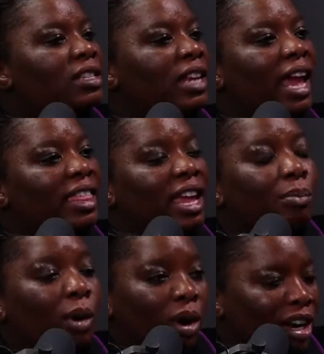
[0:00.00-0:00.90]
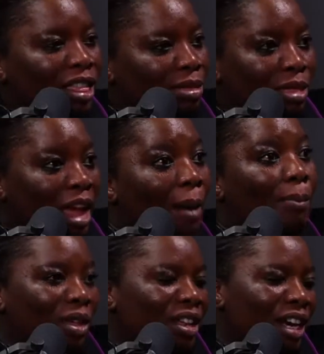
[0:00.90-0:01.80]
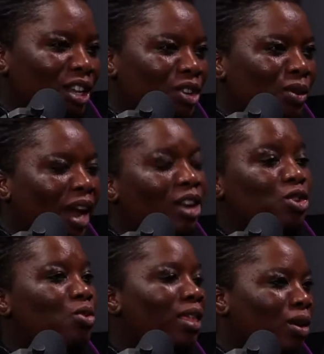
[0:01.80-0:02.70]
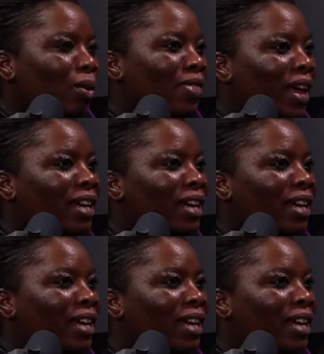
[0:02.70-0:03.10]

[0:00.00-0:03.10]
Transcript: like they are bothering you, and you are the one that